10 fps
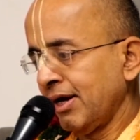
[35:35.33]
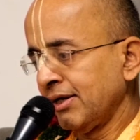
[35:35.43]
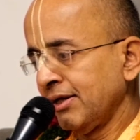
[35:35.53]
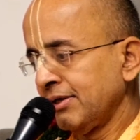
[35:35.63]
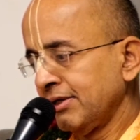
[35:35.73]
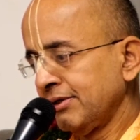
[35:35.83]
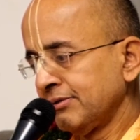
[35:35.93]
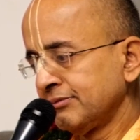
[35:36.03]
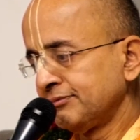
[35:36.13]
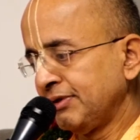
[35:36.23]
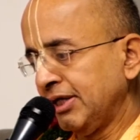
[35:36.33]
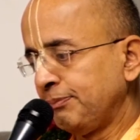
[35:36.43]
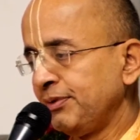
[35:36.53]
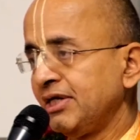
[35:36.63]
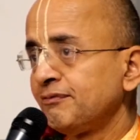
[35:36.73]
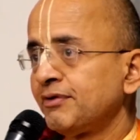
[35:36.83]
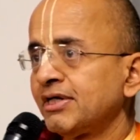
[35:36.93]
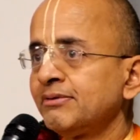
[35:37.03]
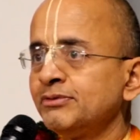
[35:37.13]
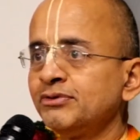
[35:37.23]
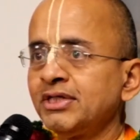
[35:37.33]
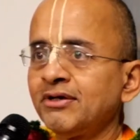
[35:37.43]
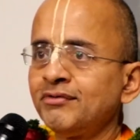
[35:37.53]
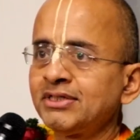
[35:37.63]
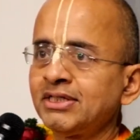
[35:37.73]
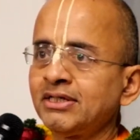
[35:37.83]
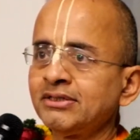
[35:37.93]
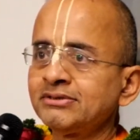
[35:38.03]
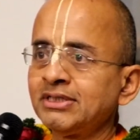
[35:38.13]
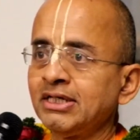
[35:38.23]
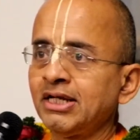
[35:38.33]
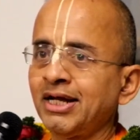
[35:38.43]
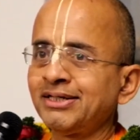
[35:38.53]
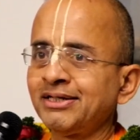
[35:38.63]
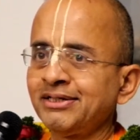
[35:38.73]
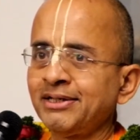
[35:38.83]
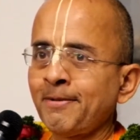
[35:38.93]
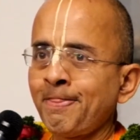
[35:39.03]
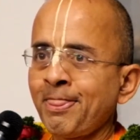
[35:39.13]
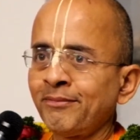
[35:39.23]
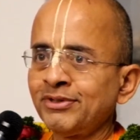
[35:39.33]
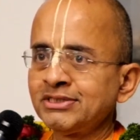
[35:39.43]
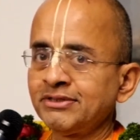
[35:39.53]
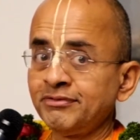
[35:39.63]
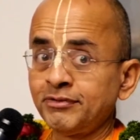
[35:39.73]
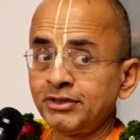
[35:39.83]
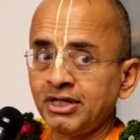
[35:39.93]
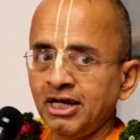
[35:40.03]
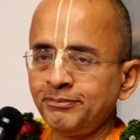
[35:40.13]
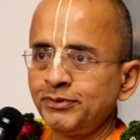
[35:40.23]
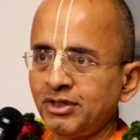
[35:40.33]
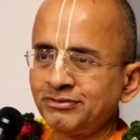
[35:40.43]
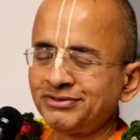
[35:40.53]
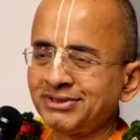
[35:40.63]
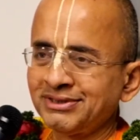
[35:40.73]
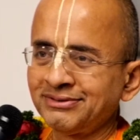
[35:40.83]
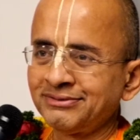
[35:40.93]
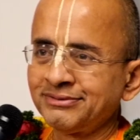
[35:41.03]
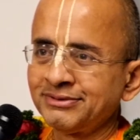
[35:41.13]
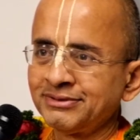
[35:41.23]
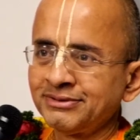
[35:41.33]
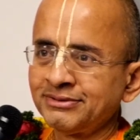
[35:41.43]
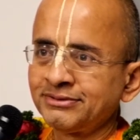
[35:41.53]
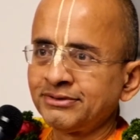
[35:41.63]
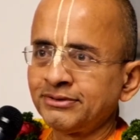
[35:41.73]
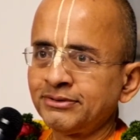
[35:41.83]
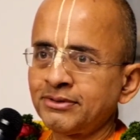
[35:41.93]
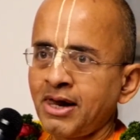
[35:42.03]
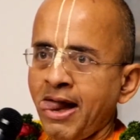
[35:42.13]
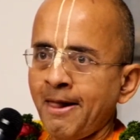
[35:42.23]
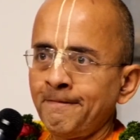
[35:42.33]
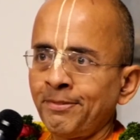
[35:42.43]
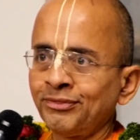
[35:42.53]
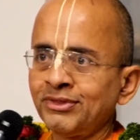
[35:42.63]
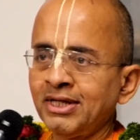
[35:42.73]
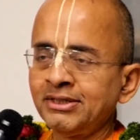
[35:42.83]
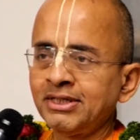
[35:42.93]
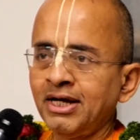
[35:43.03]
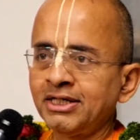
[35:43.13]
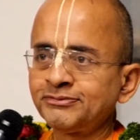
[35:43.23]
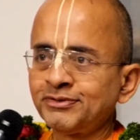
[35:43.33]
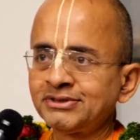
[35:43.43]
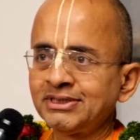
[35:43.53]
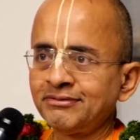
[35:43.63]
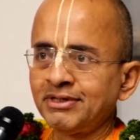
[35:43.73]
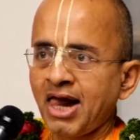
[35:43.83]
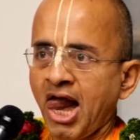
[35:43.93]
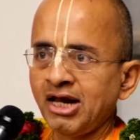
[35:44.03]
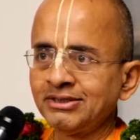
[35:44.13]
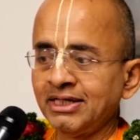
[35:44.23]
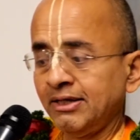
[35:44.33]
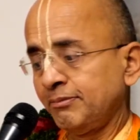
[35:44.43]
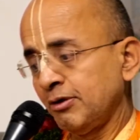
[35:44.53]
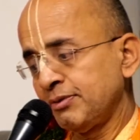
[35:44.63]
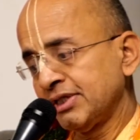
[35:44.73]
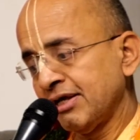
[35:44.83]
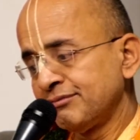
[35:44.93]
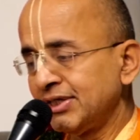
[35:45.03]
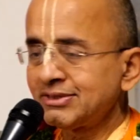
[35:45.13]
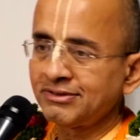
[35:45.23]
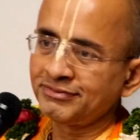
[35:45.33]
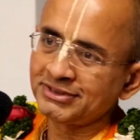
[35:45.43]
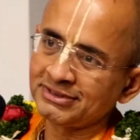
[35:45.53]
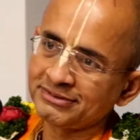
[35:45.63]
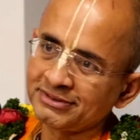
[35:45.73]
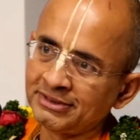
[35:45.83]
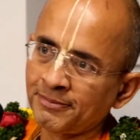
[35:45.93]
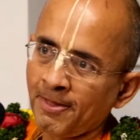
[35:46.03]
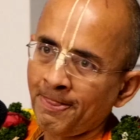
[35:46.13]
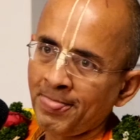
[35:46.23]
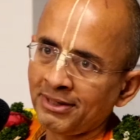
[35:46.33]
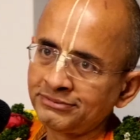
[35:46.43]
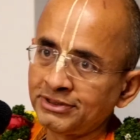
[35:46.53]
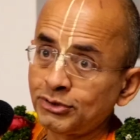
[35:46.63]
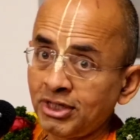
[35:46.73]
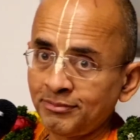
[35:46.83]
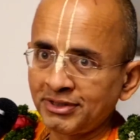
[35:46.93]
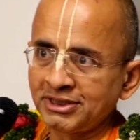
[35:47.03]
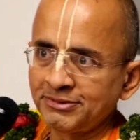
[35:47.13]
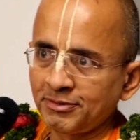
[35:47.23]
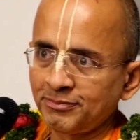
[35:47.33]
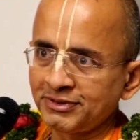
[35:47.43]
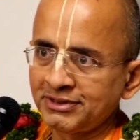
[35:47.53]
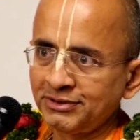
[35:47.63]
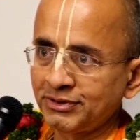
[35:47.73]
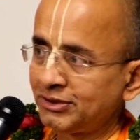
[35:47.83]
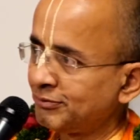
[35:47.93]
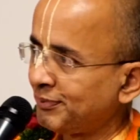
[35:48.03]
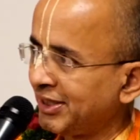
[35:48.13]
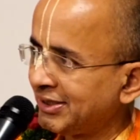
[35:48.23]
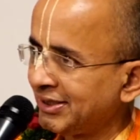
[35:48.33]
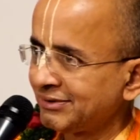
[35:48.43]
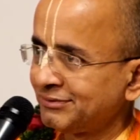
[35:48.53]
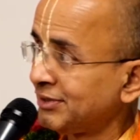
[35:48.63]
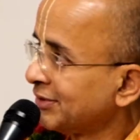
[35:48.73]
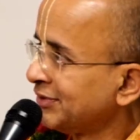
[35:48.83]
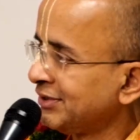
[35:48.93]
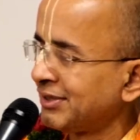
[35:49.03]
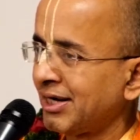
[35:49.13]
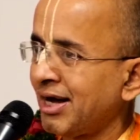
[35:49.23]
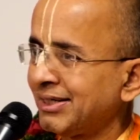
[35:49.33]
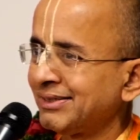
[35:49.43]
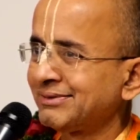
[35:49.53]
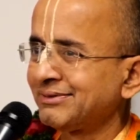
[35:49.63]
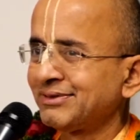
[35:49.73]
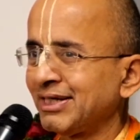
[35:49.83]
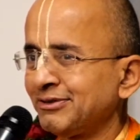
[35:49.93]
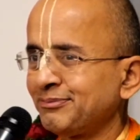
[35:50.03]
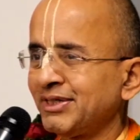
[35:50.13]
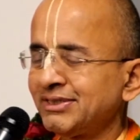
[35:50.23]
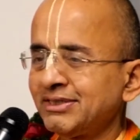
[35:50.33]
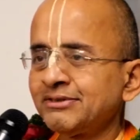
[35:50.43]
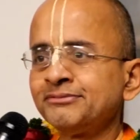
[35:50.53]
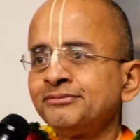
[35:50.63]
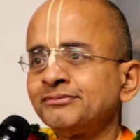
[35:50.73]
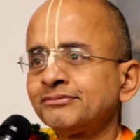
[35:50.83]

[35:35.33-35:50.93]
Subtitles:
And they felt pity for him doing everything single handedly. They said, we want to help you out. Huh? So then they asked for seva. Then Prabhupada gave many services. Huh? Jadurani Mataji Prabhupada said, you can do paintings. You are good. You're an artist. You can do painting.